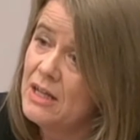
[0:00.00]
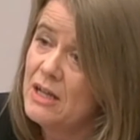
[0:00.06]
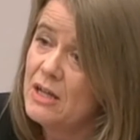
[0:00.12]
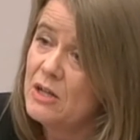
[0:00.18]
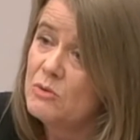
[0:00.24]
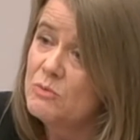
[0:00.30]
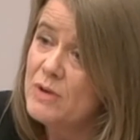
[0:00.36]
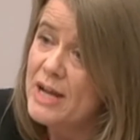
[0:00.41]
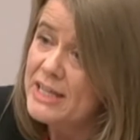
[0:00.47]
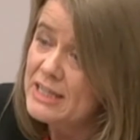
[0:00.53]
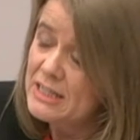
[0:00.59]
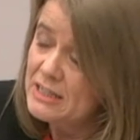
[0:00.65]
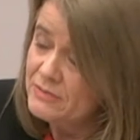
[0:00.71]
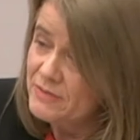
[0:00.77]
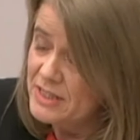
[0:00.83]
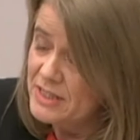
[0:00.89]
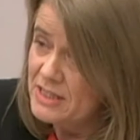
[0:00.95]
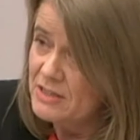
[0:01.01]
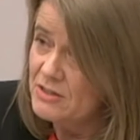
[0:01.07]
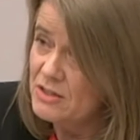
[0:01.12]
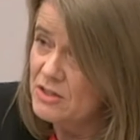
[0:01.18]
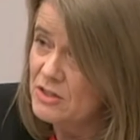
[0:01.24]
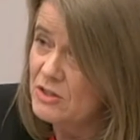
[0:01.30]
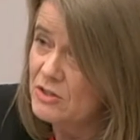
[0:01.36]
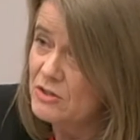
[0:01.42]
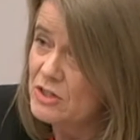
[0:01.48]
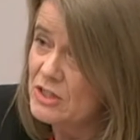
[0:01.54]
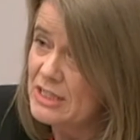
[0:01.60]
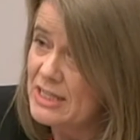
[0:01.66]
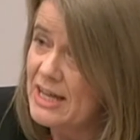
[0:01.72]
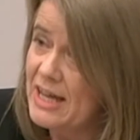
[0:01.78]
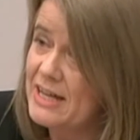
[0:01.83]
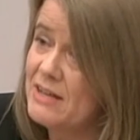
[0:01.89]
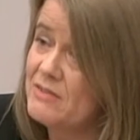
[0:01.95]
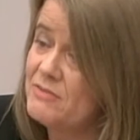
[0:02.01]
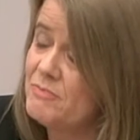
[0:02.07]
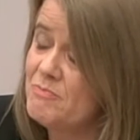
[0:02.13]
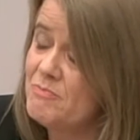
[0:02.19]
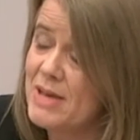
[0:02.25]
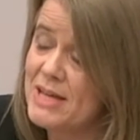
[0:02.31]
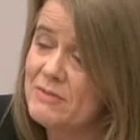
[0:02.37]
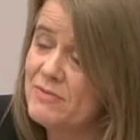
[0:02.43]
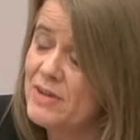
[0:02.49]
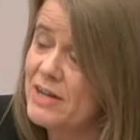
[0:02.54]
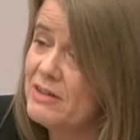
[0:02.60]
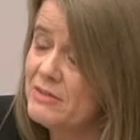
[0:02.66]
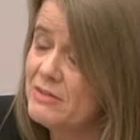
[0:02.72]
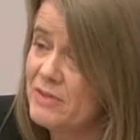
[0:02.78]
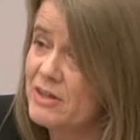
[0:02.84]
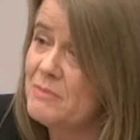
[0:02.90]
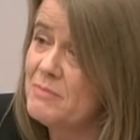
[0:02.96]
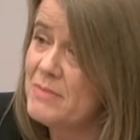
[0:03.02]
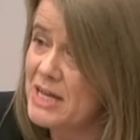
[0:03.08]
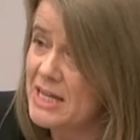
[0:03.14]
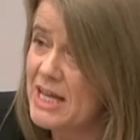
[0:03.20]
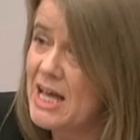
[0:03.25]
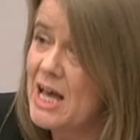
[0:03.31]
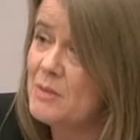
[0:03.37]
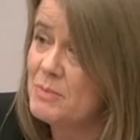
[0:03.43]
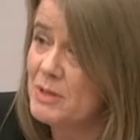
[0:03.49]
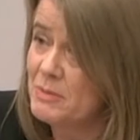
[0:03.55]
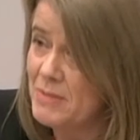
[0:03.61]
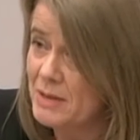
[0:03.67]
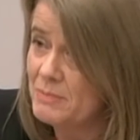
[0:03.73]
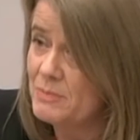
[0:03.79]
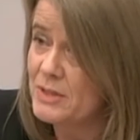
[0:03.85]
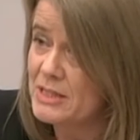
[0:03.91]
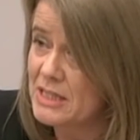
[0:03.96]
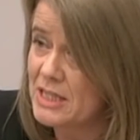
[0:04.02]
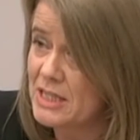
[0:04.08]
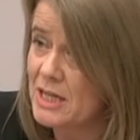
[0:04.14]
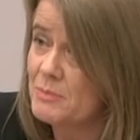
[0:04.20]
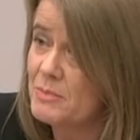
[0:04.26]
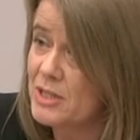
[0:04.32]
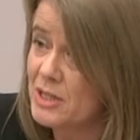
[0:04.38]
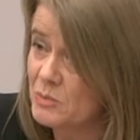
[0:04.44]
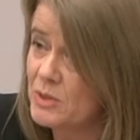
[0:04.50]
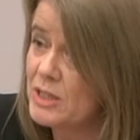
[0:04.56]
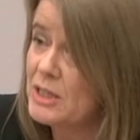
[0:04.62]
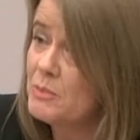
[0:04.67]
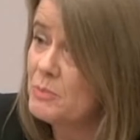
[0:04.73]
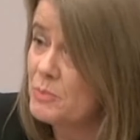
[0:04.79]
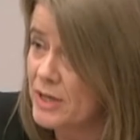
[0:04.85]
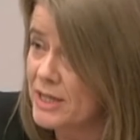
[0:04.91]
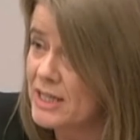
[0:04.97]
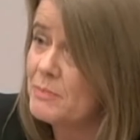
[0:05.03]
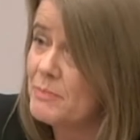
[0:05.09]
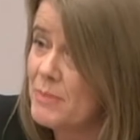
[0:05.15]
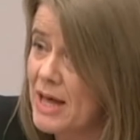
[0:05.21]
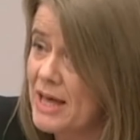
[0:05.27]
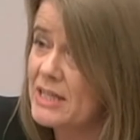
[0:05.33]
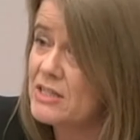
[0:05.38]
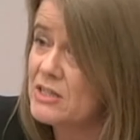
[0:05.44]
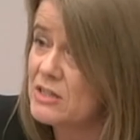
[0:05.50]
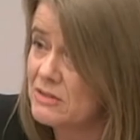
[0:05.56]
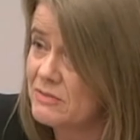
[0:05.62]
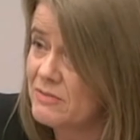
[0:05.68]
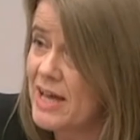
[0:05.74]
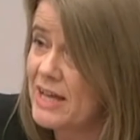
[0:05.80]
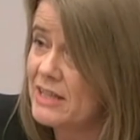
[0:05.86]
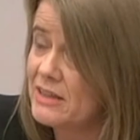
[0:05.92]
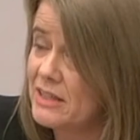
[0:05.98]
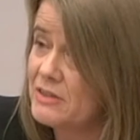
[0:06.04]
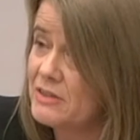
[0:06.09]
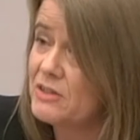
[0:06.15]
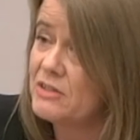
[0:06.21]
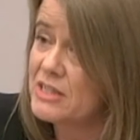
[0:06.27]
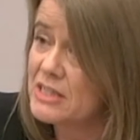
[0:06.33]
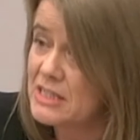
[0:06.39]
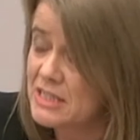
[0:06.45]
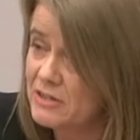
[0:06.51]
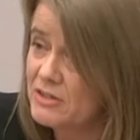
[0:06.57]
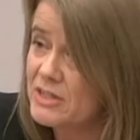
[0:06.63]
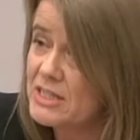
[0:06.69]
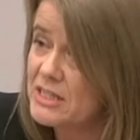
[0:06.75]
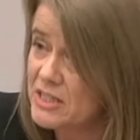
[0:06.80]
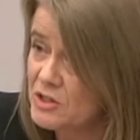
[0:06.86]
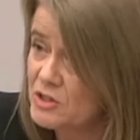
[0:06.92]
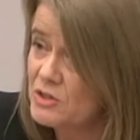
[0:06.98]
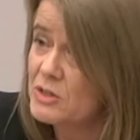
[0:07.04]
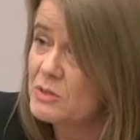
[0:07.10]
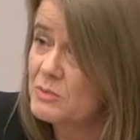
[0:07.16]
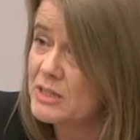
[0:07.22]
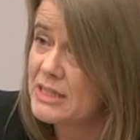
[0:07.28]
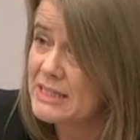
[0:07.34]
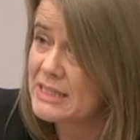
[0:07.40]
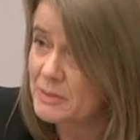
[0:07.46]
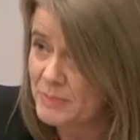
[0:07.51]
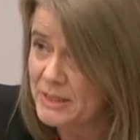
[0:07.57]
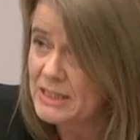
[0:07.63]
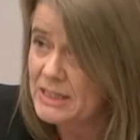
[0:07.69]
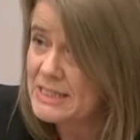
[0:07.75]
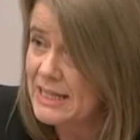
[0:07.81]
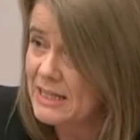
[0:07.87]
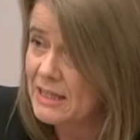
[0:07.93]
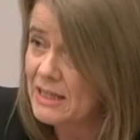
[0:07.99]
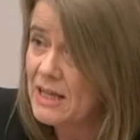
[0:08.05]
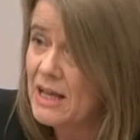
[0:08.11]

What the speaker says: regular visitors to Cuisle and have made very, very many happy members there, but I will bring it back to the fact that there are serious issues with this building,